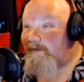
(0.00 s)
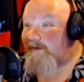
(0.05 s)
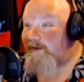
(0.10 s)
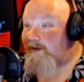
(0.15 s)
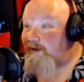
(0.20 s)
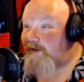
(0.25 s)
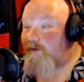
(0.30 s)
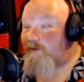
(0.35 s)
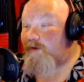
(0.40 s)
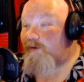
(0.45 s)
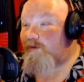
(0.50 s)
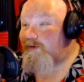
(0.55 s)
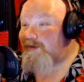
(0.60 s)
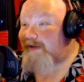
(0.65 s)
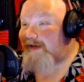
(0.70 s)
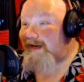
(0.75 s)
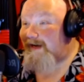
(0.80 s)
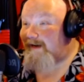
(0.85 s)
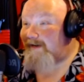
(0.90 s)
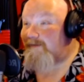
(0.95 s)
You don't always
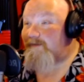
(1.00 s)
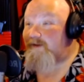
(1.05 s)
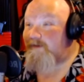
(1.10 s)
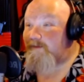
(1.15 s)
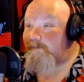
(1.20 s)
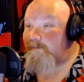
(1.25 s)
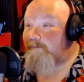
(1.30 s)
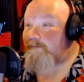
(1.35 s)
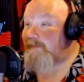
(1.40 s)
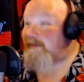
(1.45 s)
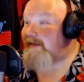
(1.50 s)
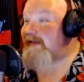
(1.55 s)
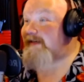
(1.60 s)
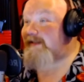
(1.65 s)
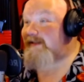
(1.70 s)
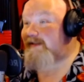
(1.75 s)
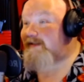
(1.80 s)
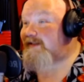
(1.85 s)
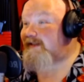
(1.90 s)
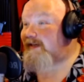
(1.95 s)
have to be
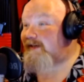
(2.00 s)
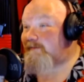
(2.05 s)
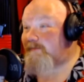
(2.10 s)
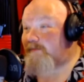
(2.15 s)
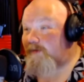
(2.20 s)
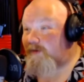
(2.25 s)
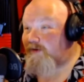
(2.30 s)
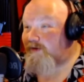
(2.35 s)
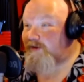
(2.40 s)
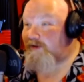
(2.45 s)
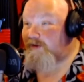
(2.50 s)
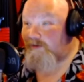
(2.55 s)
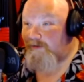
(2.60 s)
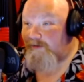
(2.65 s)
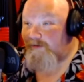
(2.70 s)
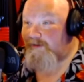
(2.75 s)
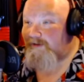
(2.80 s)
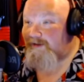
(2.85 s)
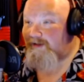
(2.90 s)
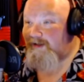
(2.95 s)
the same person all
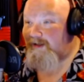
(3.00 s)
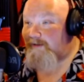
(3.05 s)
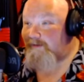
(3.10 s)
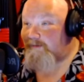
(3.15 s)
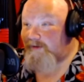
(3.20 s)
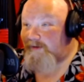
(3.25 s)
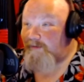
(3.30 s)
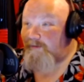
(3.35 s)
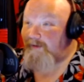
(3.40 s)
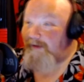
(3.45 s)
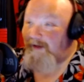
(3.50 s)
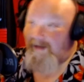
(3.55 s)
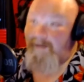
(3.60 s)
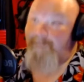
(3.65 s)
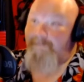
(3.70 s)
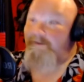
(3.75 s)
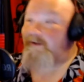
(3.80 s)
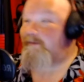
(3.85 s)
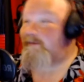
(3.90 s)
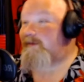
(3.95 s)
the time. You don't
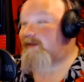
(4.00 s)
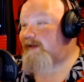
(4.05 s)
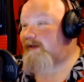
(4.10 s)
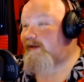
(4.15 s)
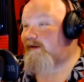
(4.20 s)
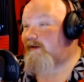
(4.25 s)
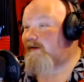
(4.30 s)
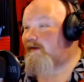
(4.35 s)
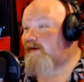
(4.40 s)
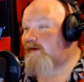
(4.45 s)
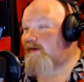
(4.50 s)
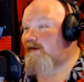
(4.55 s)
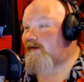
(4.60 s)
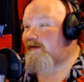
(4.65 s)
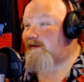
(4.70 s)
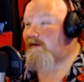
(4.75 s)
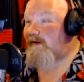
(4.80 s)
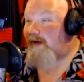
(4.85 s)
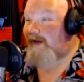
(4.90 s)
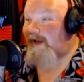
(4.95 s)
have to be
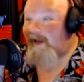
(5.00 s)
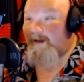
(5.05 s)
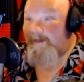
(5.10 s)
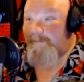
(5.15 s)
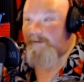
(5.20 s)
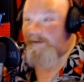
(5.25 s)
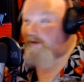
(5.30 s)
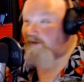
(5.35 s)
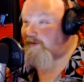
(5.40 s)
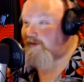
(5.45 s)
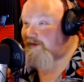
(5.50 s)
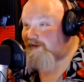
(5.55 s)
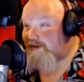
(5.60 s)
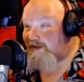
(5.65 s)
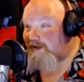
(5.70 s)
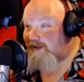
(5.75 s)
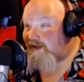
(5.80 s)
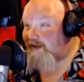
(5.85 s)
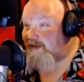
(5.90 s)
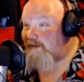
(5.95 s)
happy all the
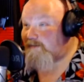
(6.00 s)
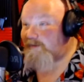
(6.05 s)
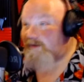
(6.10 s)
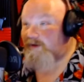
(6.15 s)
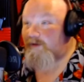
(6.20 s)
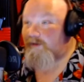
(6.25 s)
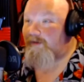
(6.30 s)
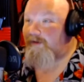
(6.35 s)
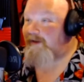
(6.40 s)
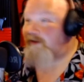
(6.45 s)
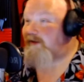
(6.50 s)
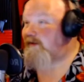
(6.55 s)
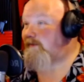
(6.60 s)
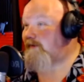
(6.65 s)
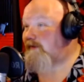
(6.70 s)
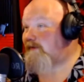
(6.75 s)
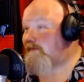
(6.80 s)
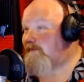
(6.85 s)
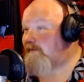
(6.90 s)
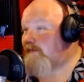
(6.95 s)
time. You don't have to
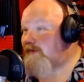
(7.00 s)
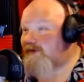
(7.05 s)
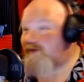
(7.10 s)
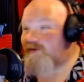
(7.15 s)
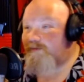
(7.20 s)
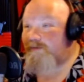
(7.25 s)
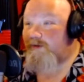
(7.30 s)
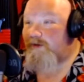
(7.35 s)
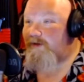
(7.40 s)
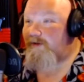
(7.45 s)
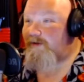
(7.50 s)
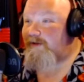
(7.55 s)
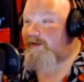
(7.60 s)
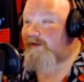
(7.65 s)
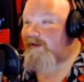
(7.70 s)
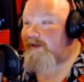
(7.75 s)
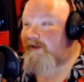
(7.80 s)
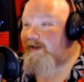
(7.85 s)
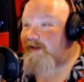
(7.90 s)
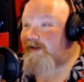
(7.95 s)
be miserable all the
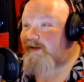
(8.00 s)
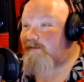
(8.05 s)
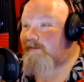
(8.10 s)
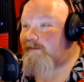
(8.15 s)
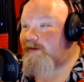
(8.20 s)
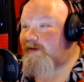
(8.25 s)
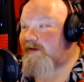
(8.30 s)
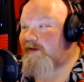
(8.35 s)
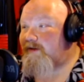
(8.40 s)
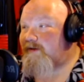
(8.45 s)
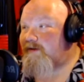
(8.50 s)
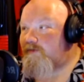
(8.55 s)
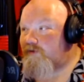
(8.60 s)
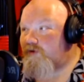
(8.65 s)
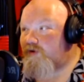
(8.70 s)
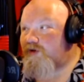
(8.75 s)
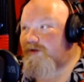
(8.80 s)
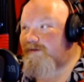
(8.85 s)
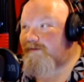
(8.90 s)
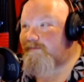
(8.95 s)
time.
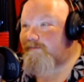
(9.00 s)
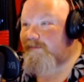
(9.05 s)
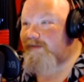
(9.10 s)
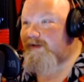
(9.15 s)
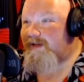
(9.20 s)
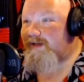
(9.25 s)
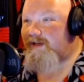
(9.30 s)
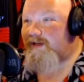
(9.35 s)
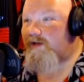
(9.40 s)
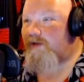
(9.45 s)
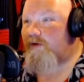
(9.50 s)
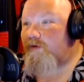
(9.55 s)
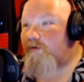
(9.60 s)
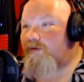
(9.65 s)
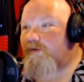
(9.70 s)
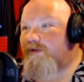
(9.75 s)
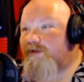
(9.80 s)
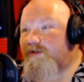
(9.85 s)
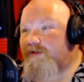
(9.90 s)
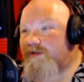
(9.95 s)
You can be who
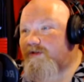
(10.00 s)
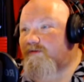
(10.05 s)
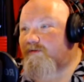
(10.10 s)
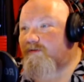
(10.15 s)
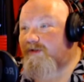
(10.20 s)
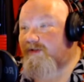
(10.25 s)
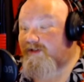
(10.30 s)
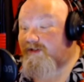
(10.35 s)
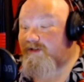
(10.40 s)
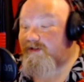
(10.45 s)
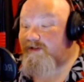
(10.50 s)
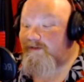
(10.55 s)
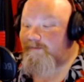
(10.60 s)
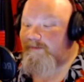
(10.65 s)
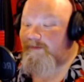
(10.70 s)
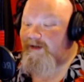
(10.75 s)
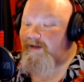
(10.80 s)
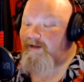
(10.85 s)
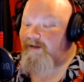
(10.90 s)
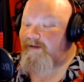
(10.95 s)
the situation
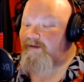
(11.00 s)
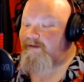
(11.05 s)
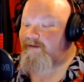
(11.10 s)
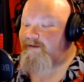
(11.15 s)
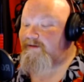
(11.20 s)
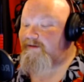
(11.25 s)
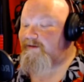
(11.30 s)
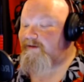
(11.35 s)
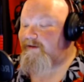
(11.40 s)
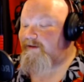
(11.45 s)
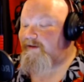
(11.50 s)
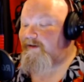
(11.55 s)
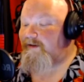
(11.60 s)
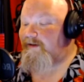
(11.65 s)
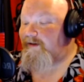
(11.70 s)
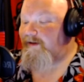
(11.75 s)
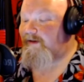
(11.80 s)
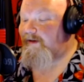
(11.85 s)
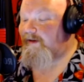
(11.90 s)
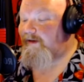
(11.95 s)
demands.
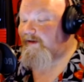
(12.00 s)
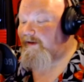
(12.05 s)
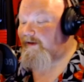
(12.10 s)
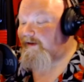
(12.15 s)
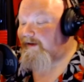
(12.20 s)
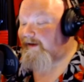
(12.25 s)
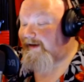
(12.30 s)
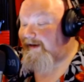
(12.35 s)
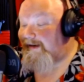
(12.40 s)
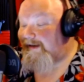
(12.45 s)
And